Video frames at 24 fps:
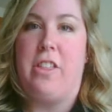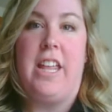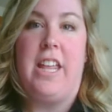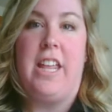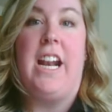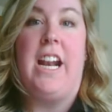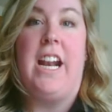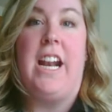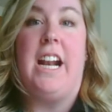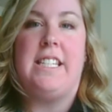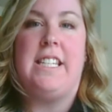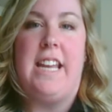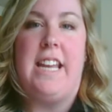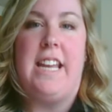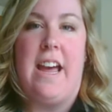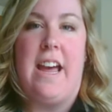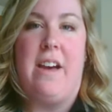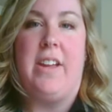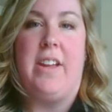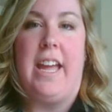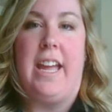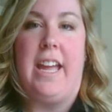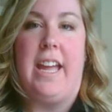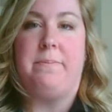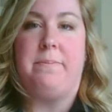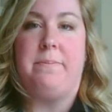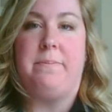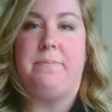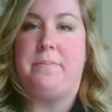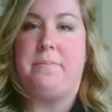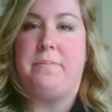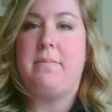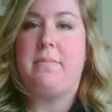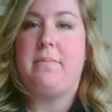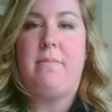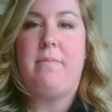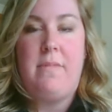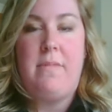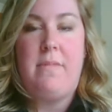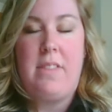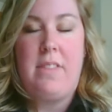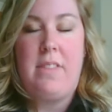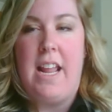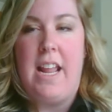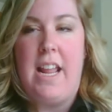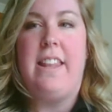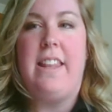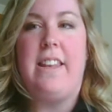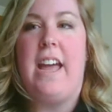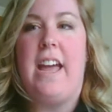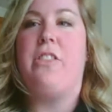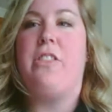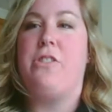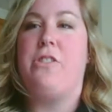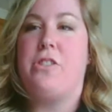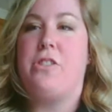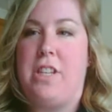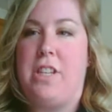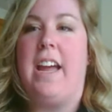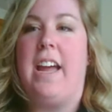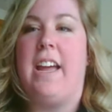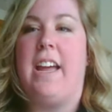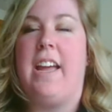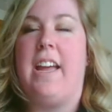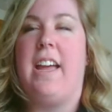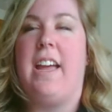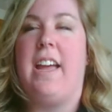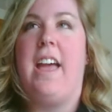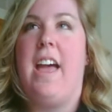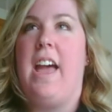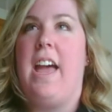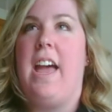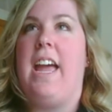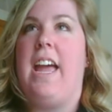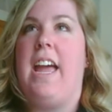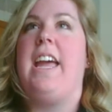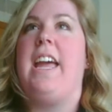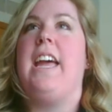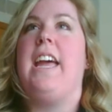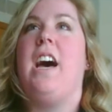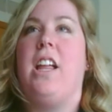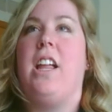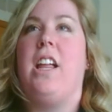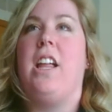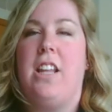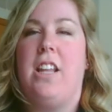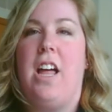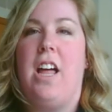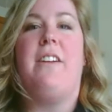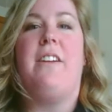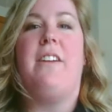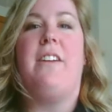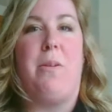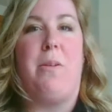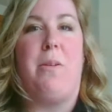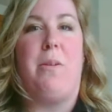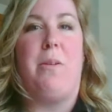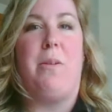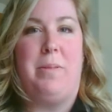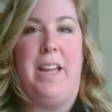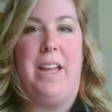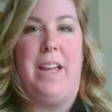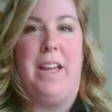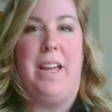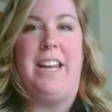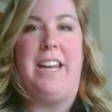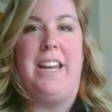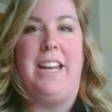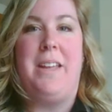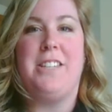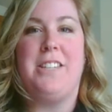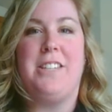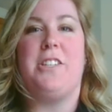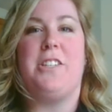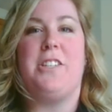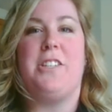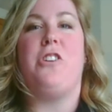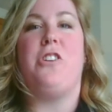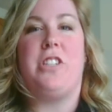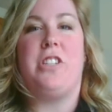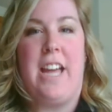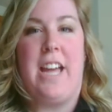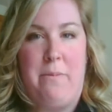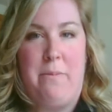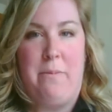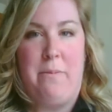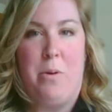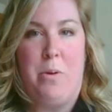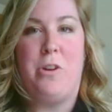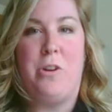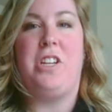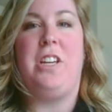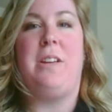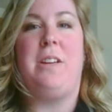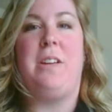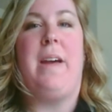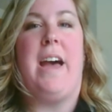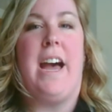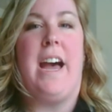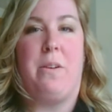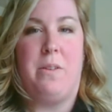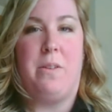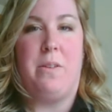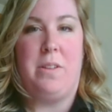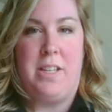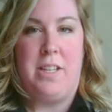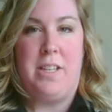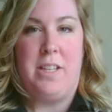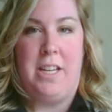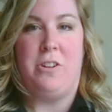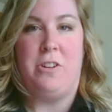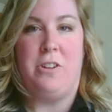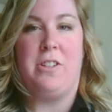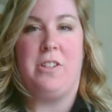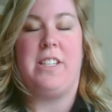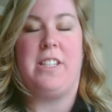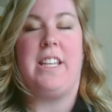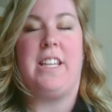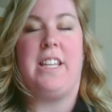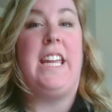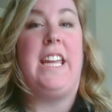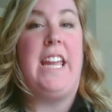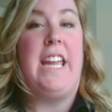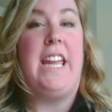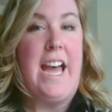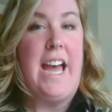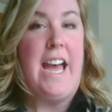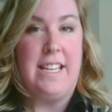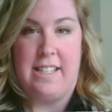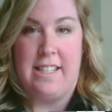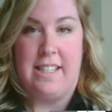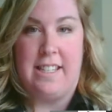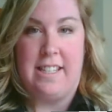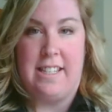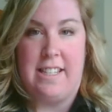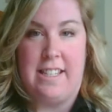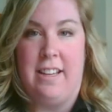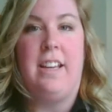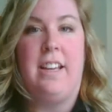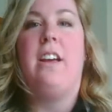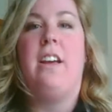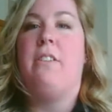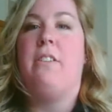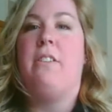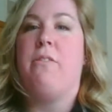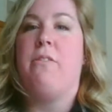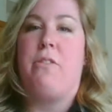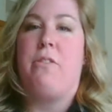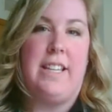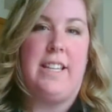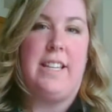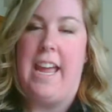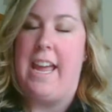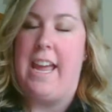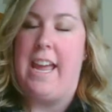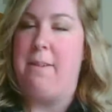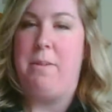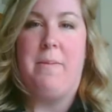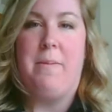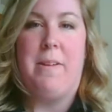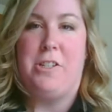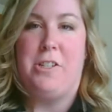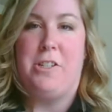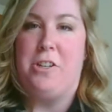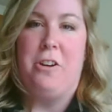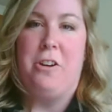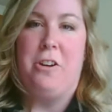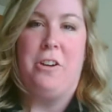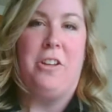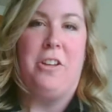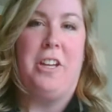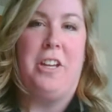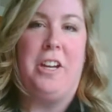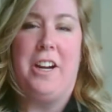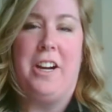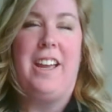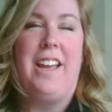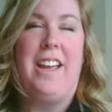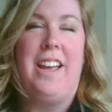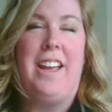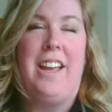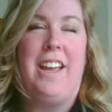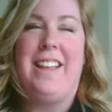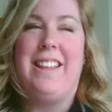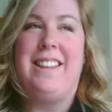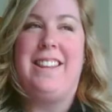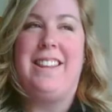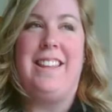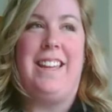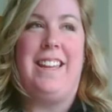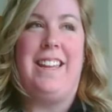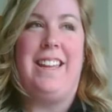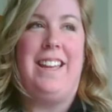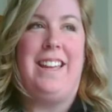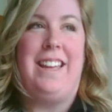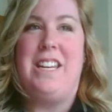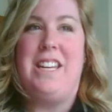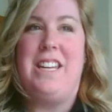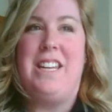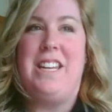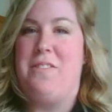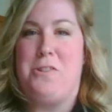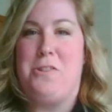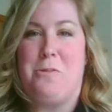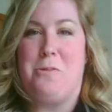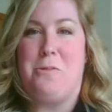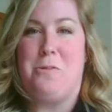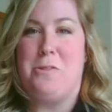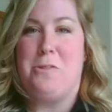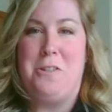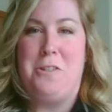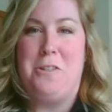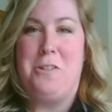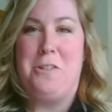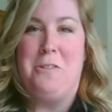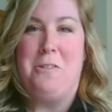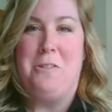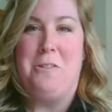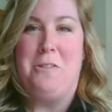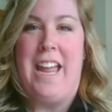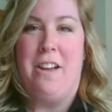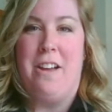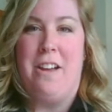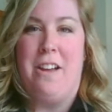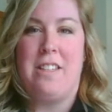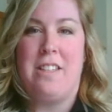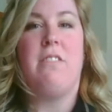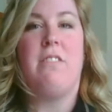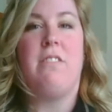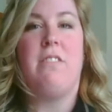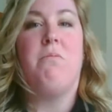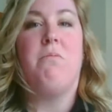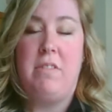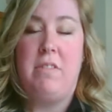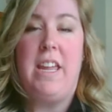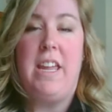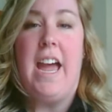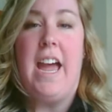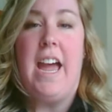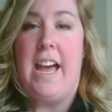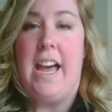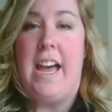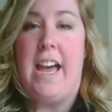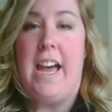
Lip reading: that I need to navigate. And a lot of our planning meetings are just kind of pushing back with teachers. Like, yes, for example, Amy mentioned earlier, the individual student accounts. Yes,